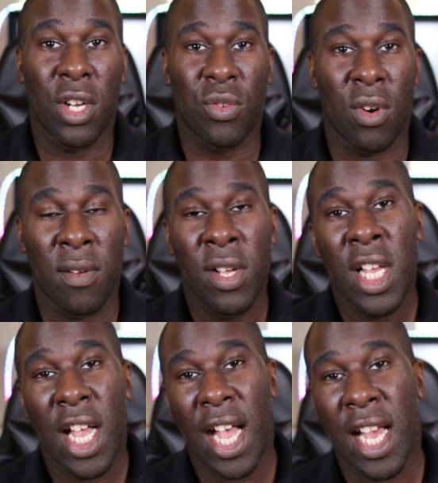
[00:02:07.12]
hard drive,
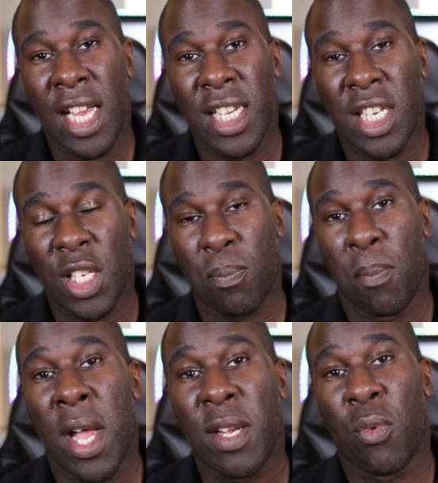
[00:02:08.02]
and it's
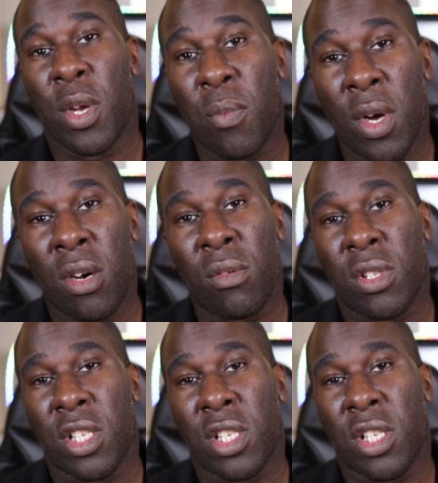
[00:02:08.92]
made really well.